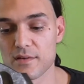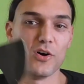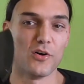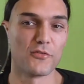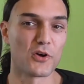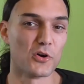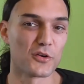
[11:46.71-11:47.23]

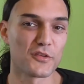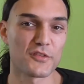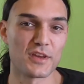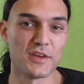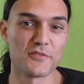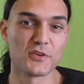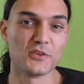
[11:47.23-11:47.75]
Of course,
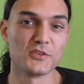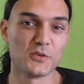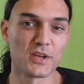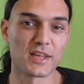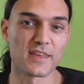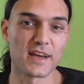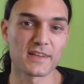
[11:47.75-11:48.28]
if you're
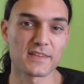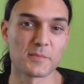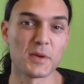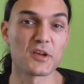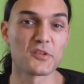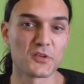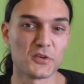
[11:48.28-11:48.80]
doing that,
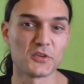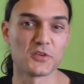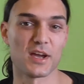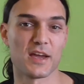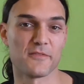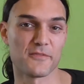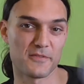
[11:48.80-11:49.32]
make sure you
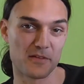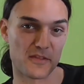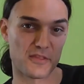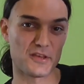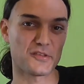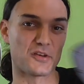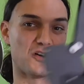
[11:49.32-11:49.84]
have
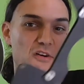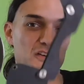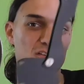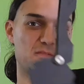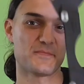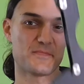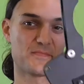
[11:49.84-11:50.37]
this on,